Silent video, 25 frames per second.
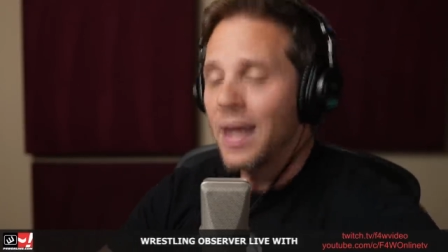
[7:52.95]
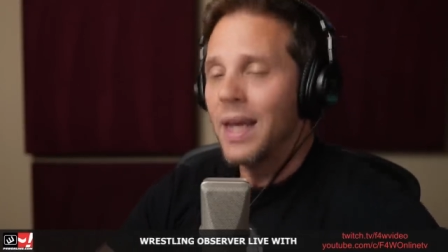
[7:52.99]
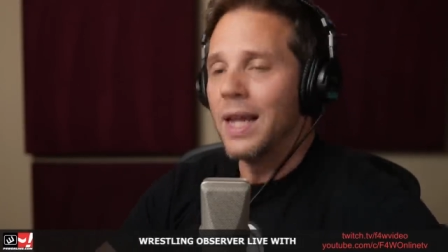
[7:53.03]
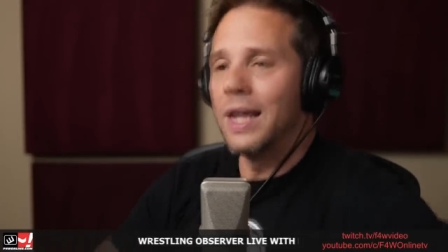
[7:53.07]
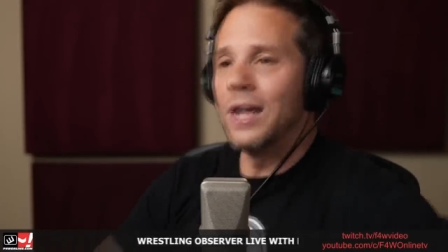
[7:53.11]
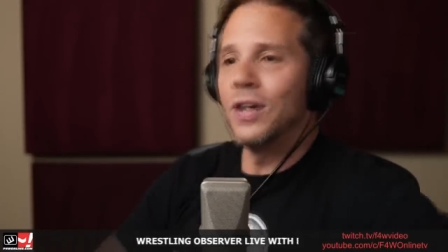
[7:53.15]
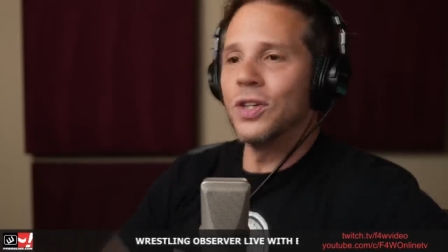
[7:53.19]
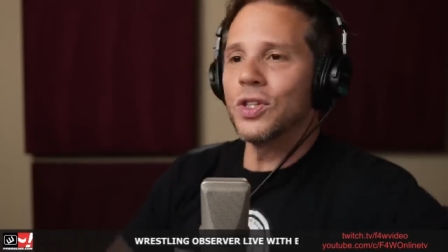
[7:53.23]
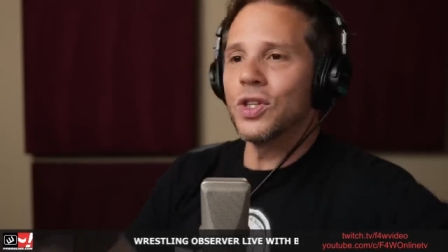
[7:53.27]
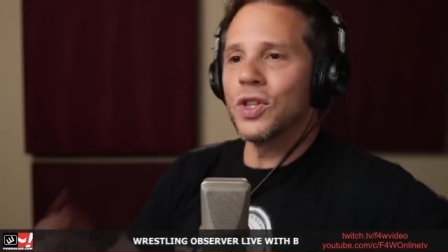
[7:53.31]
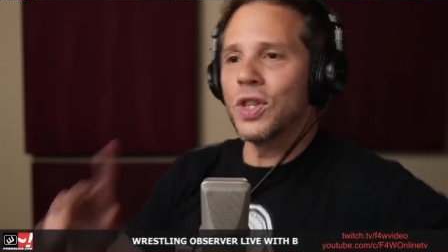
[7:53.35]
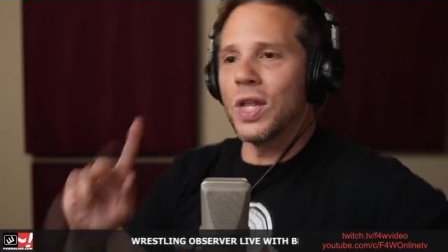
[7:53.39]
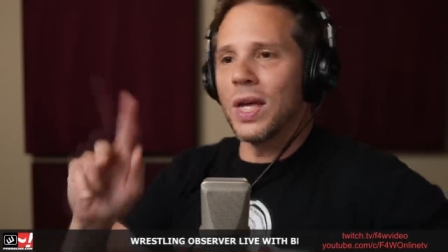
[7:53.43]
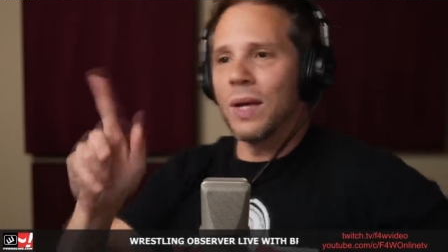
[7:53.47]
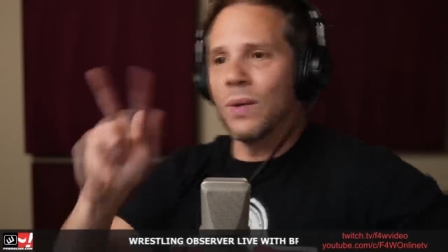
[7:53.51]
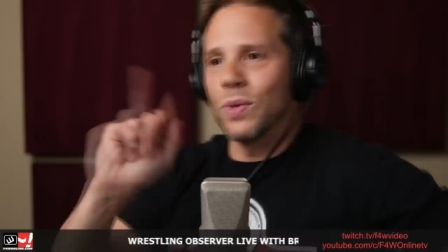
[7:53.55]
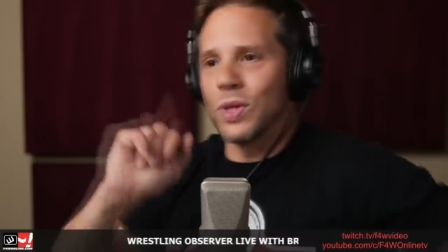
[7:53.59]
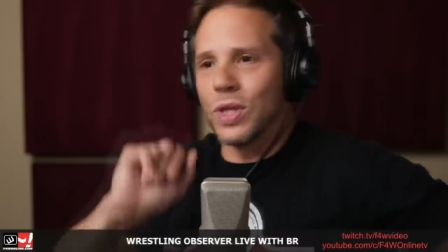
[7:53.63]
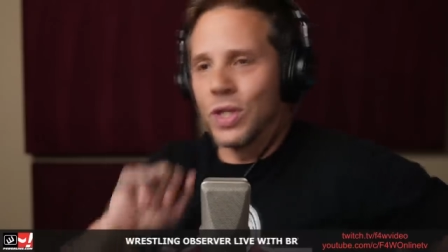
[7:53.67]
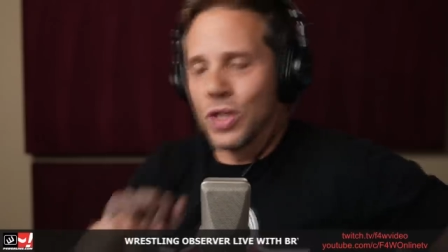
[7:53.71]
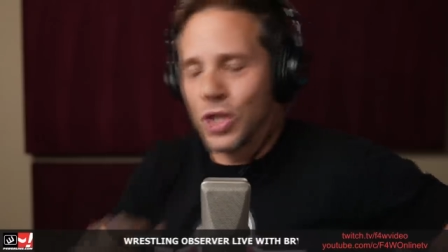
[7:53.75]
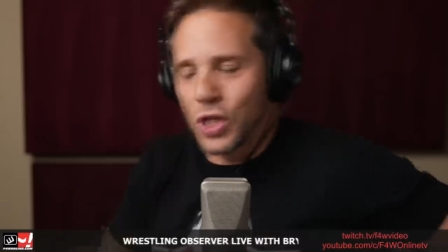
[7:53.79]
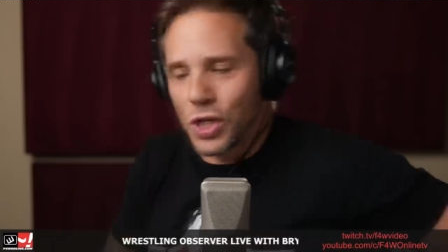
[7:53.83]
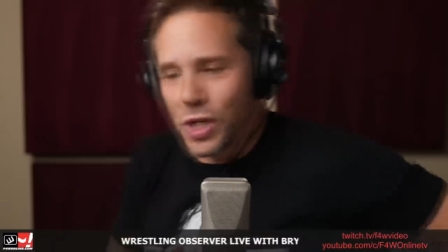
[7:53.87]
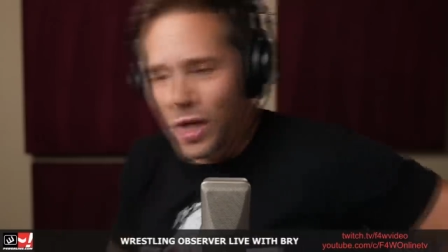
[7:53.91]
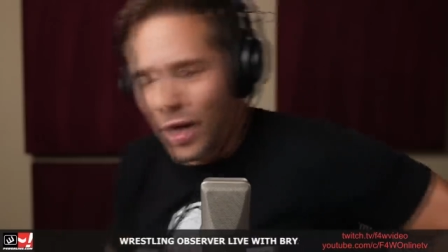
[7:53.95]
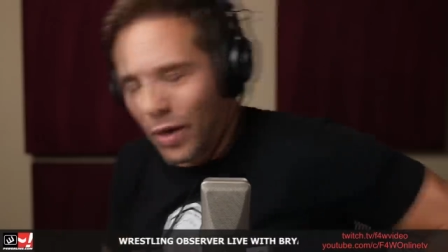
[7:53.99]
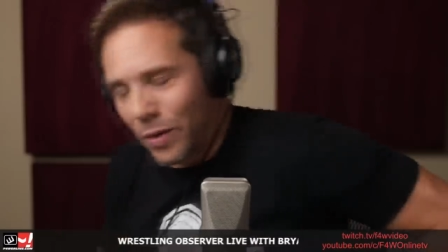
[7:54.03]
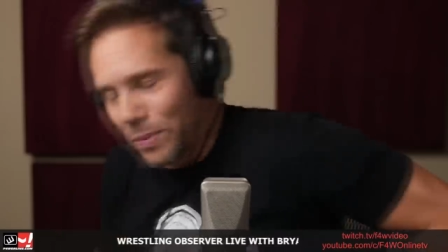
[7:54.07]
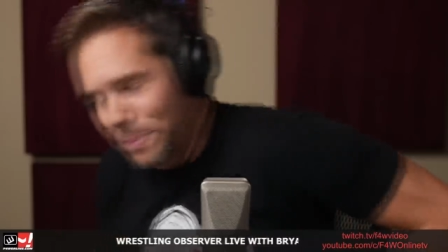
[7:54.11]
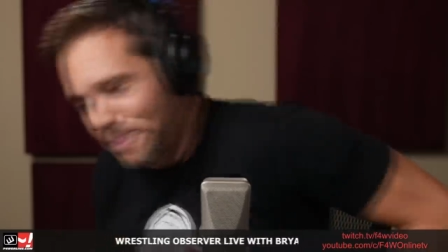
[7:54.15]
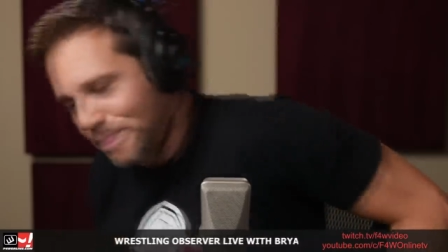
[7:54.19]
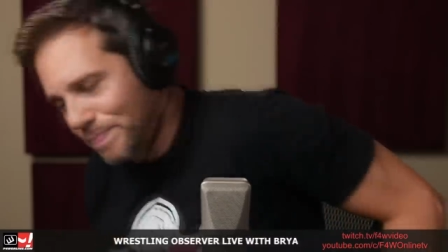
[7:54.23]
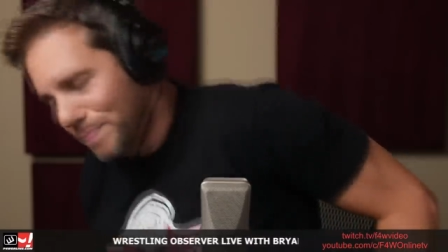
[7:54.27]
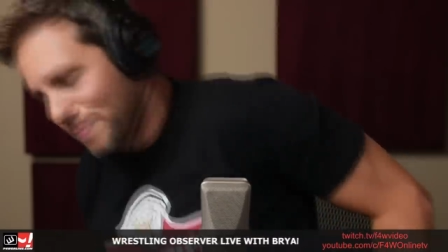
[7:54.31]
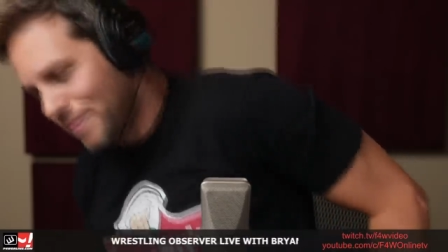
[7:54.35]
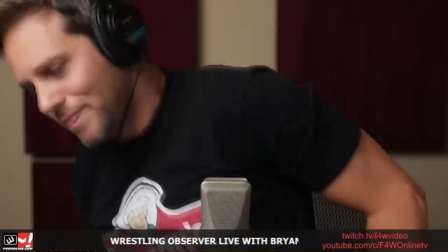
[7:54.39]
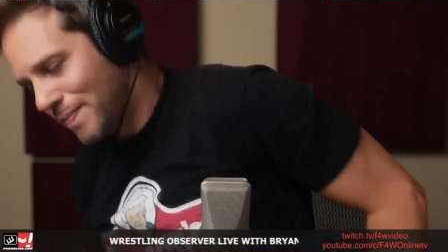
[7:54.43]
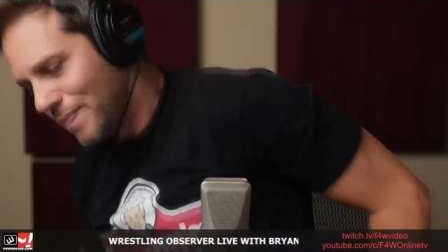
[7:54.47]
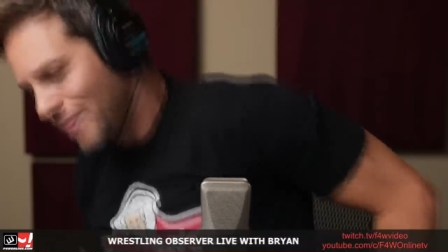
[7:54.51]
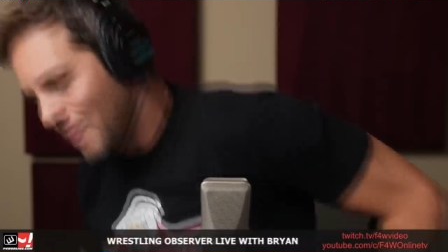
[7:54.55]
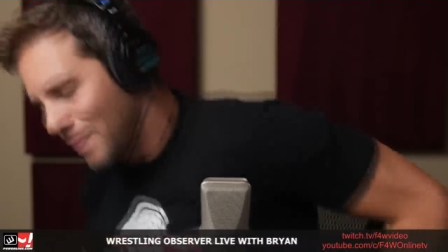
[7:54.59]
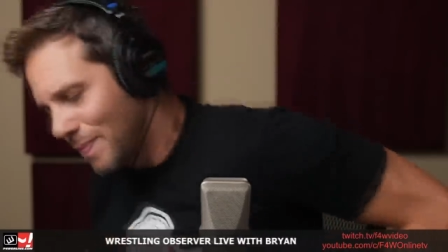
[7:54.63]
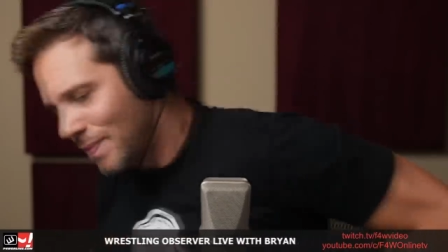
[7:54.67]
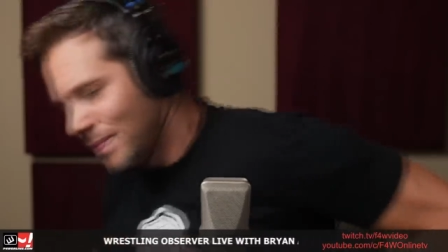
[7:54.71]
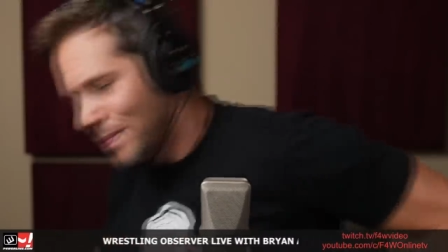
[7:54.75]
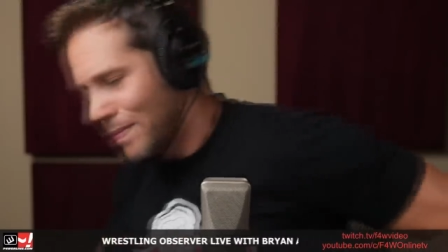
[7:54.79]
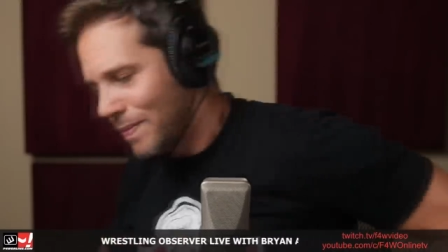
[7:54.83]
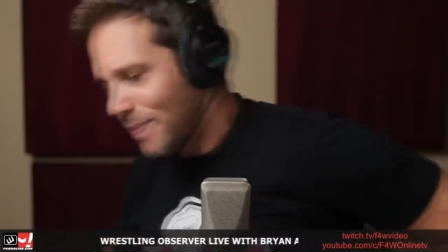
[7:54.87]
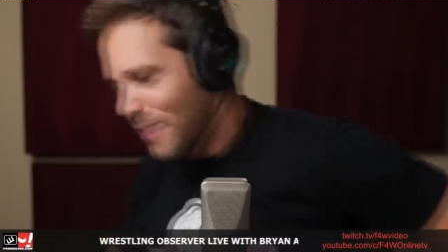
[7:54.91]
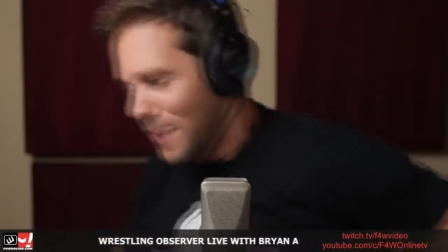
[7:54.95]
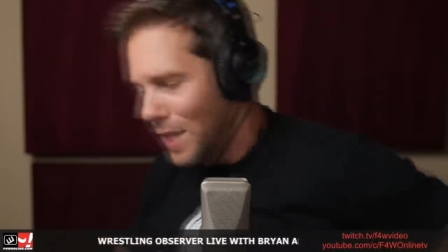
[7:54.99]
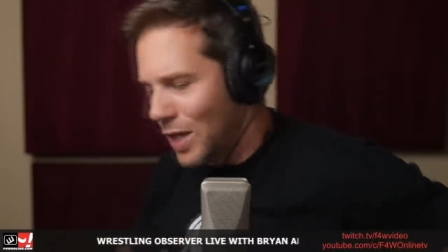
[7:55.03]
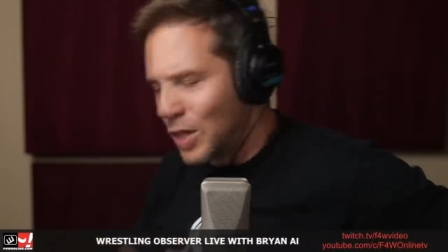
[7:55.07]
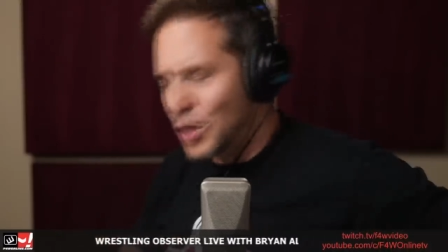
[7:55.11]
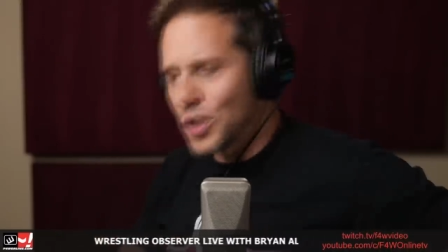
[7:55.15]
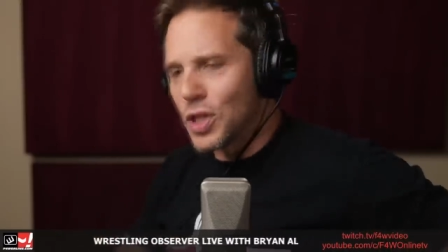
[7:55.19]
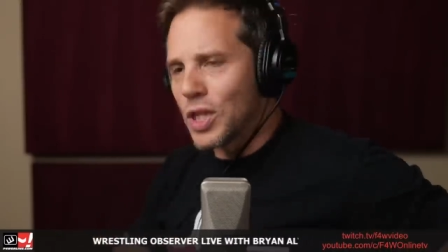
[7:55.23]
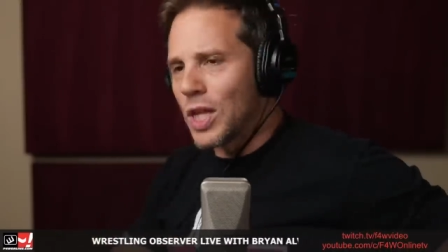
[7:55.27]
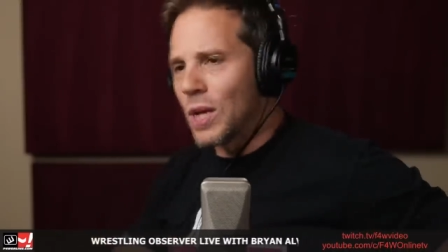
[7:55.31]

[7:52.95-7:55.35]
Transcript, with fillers: and here's the thing with this show. Here's